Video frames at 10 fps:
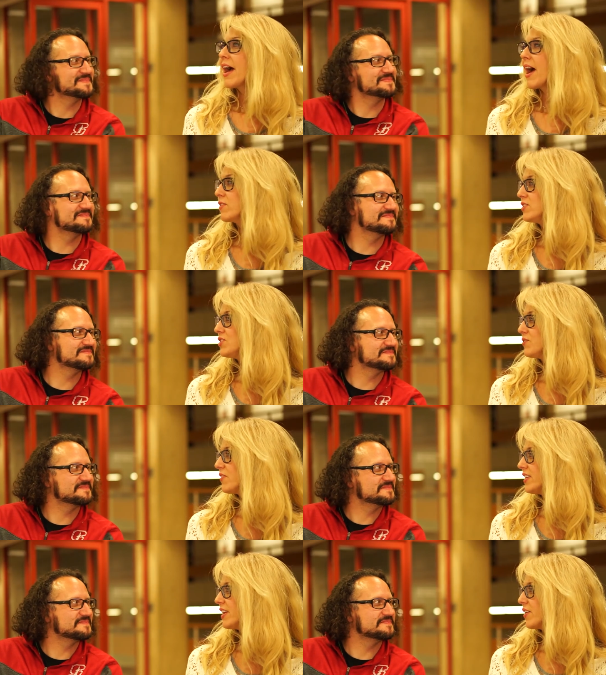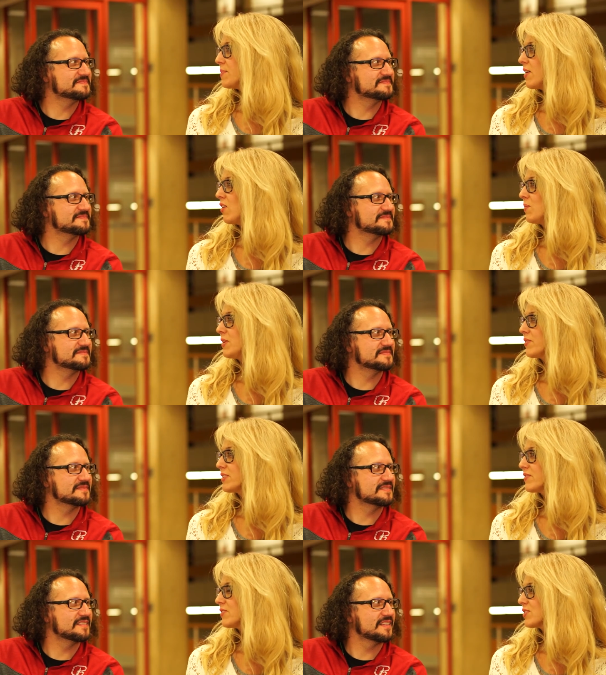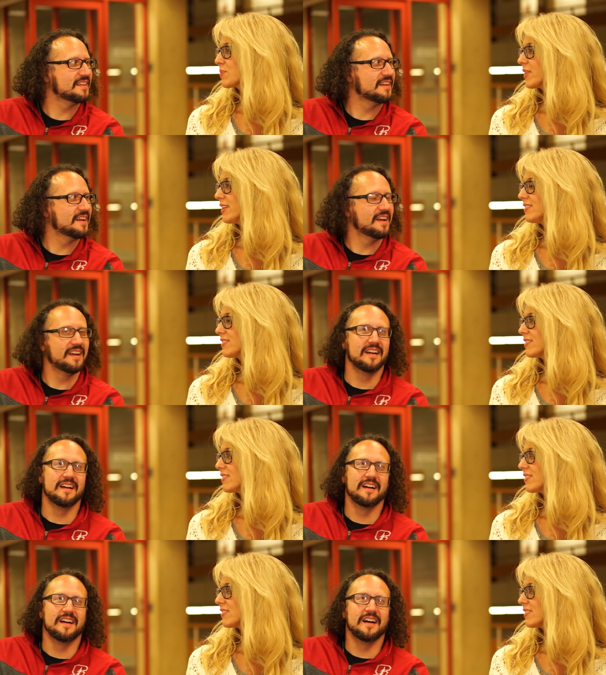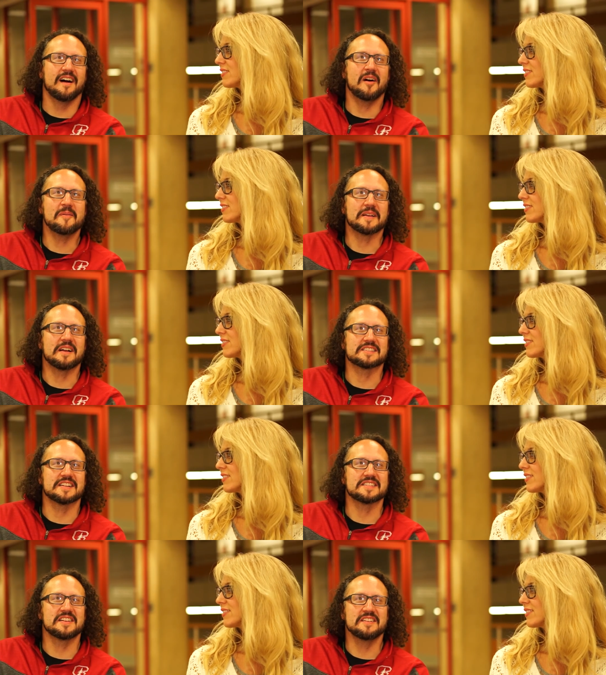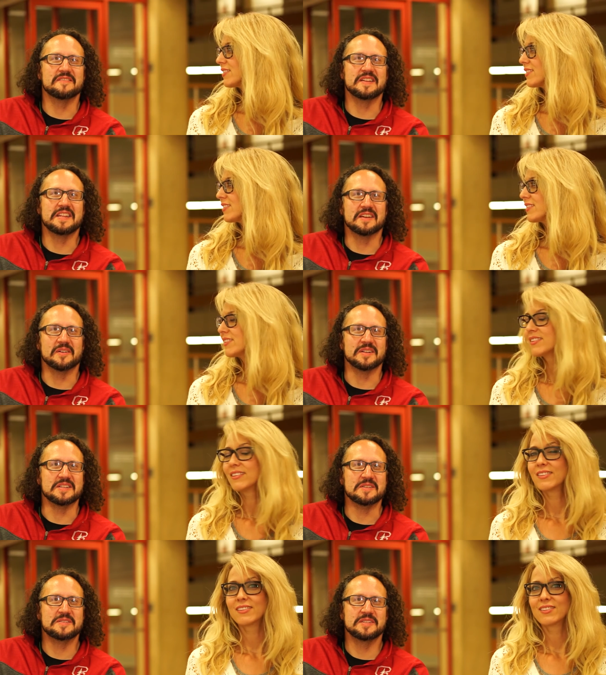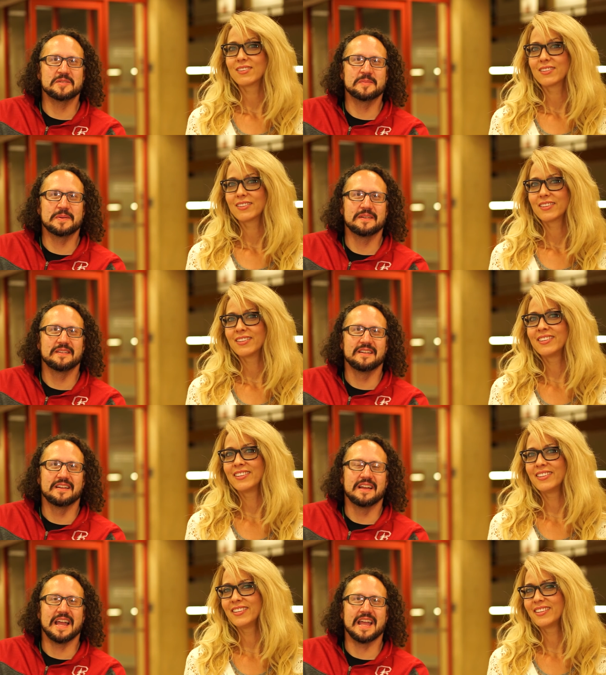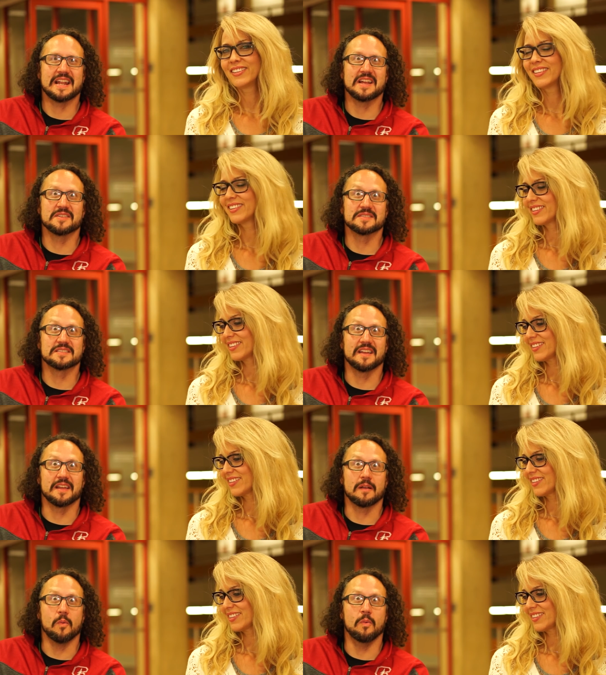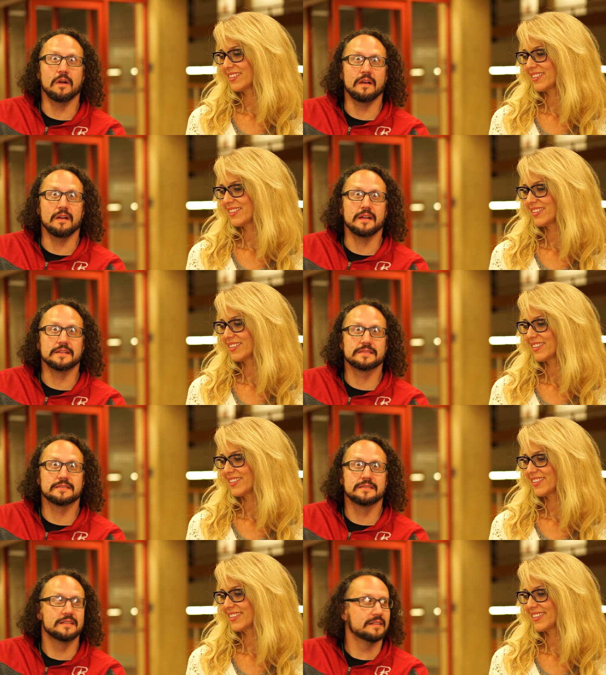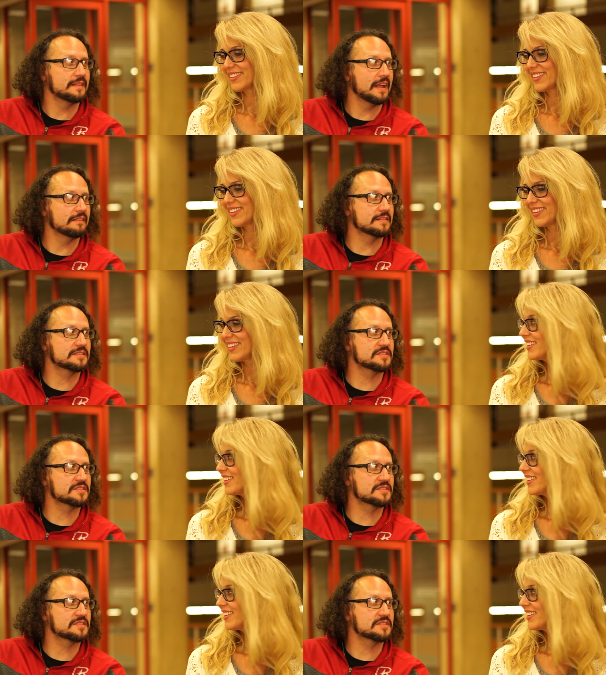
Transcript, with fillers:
Speaker 1: How did you find out about Omeo in the first place?
Speaker 2: Oh my gosh, I saw a video on YouTube mm-hmm. and I was like, what? That looks